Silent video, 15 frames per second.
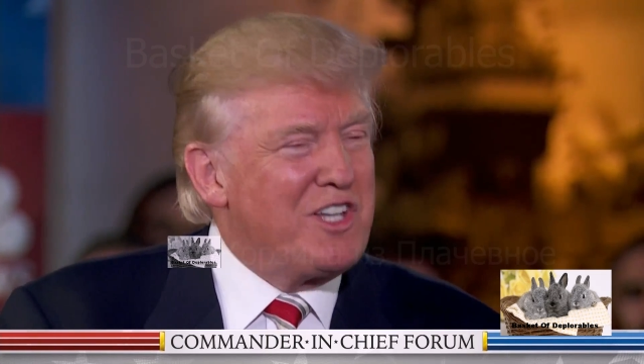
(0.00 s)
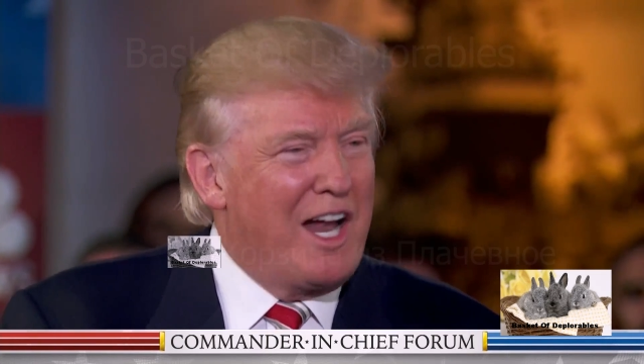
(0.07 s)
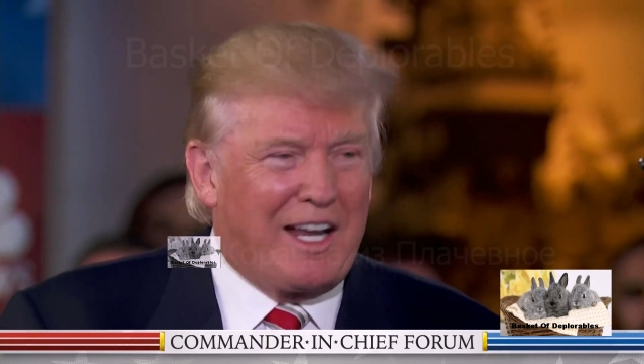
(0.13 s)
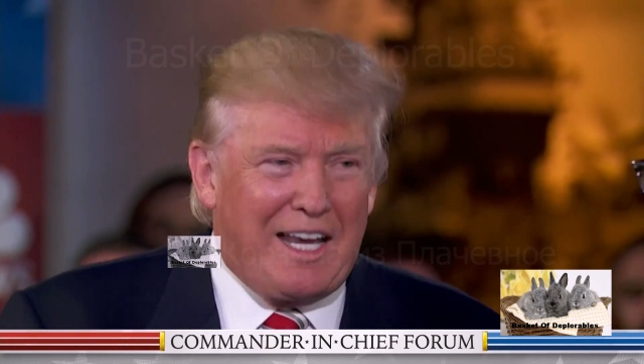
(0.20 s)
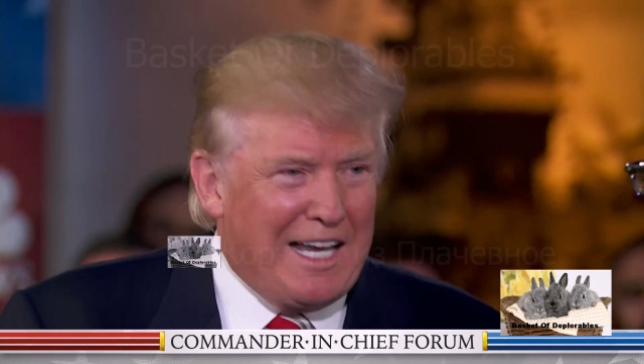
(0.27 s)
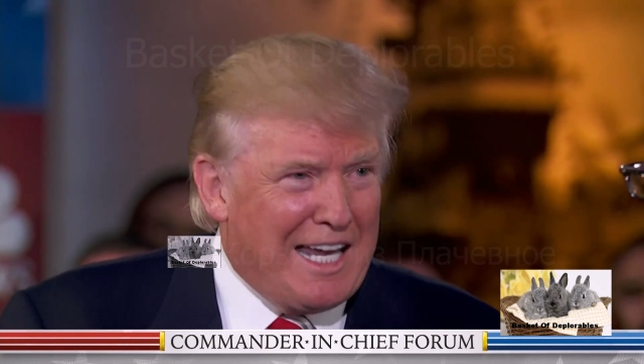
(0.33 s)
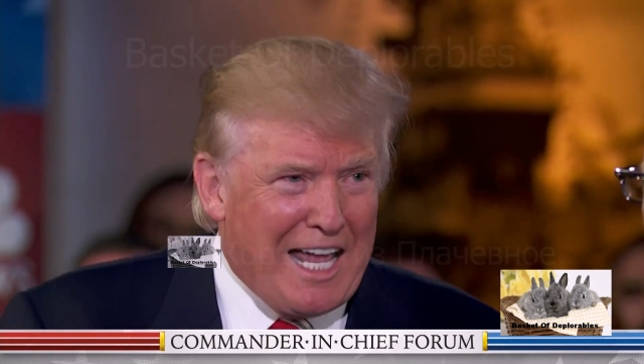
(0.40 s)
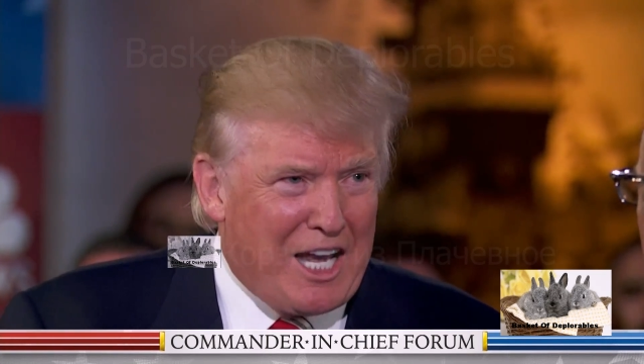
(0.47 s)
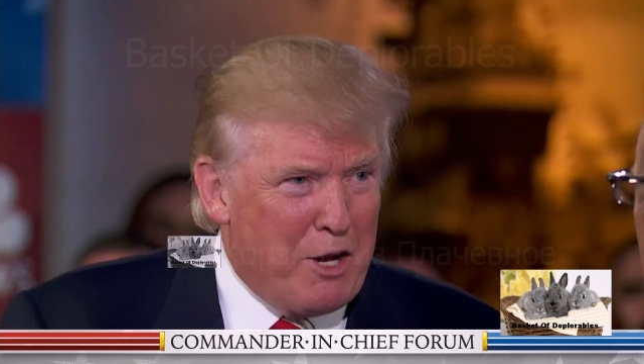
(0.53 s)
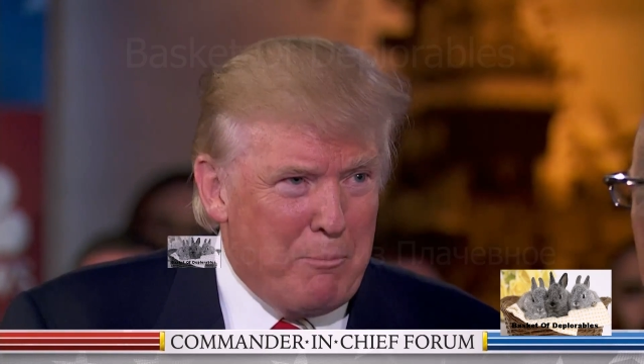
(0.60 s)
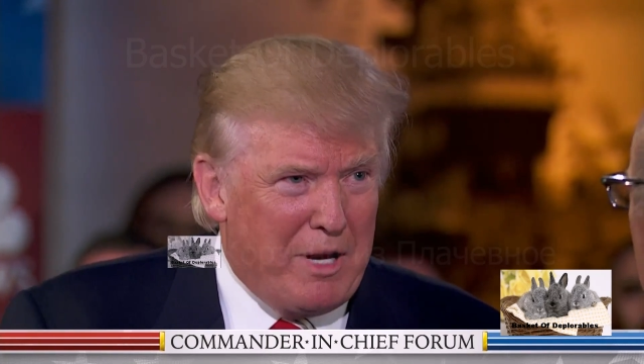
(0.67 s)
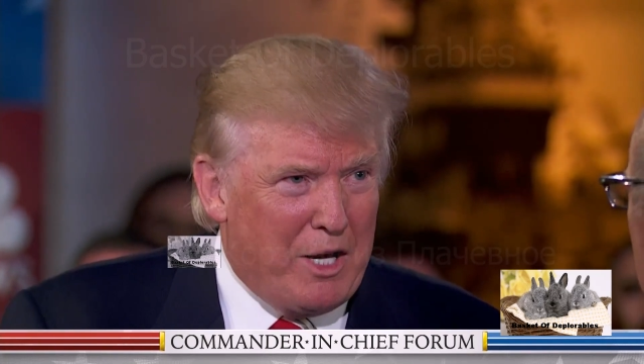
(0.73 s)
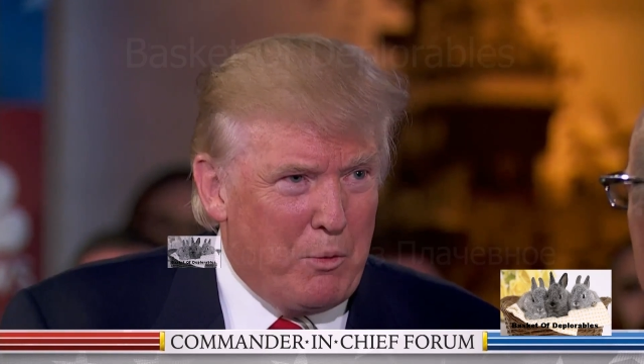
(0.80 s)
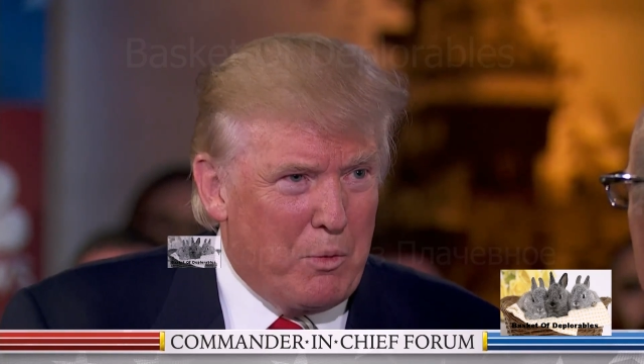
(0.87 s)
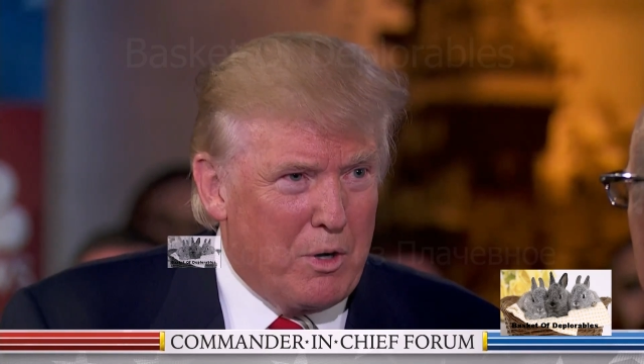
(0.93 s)
not going to get
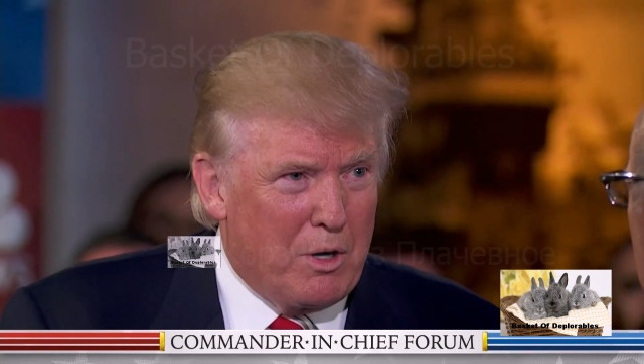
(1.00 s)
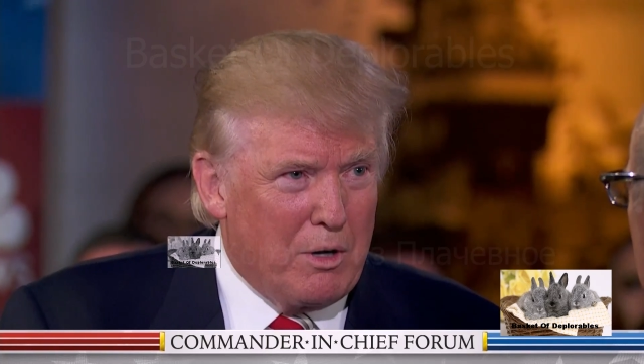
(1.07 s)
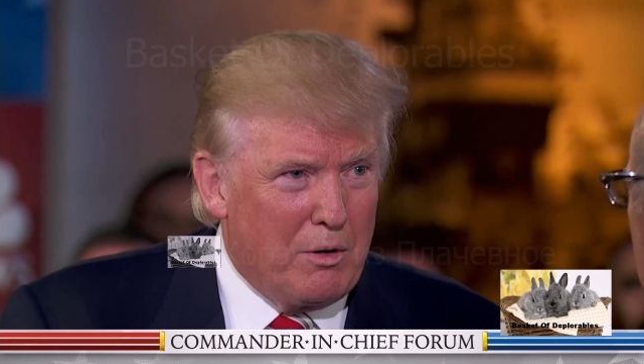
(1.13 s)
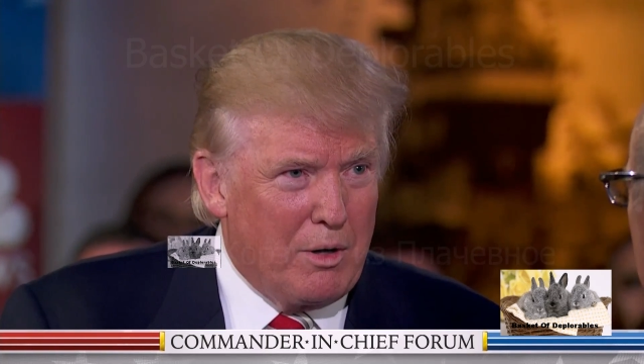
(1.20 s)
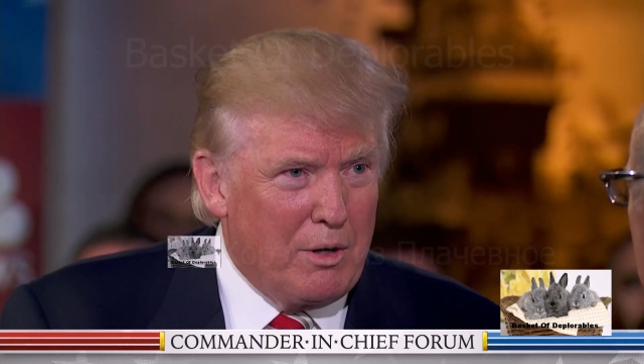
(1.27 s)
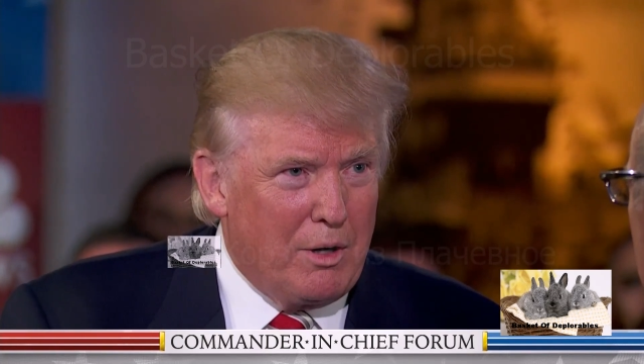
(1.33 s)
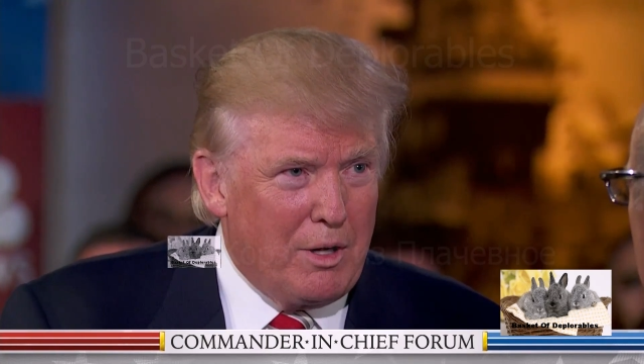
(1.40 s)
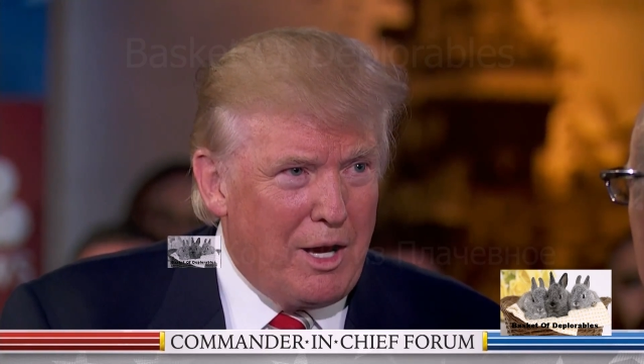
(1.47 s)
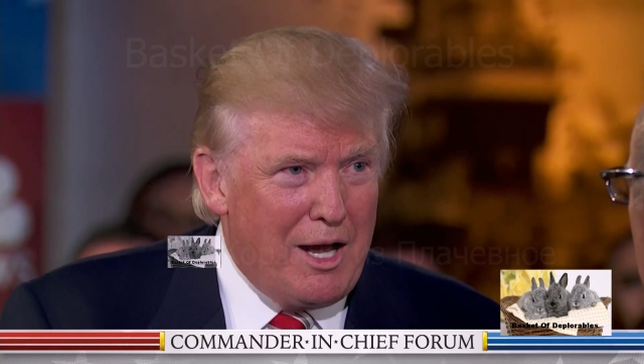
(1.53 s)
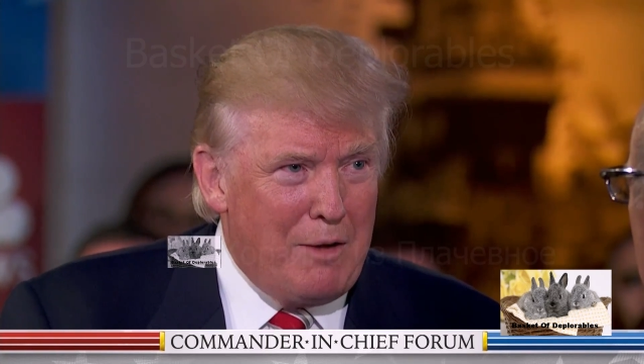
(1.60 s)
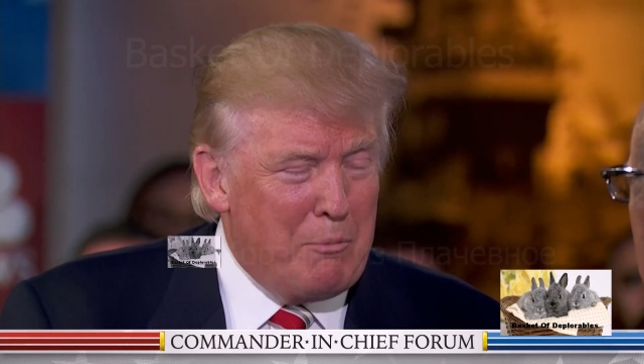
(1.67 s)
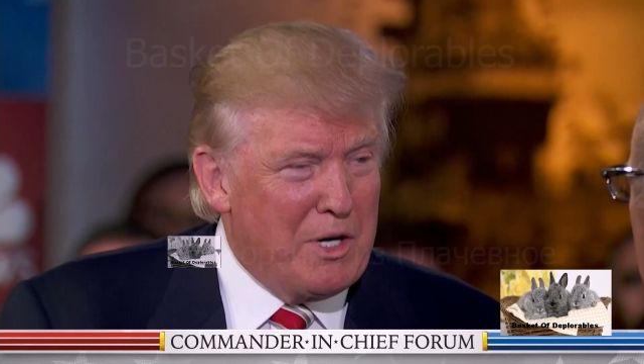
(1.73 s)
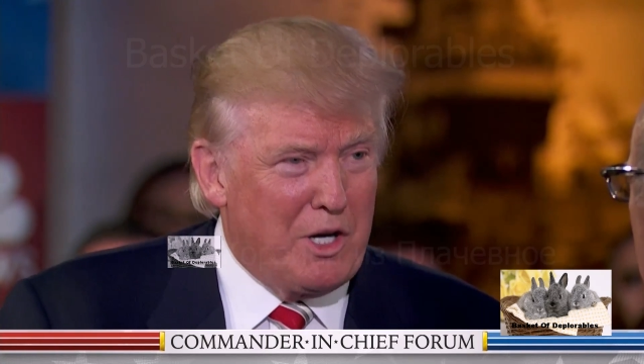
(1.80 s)
him anywhere. I'm a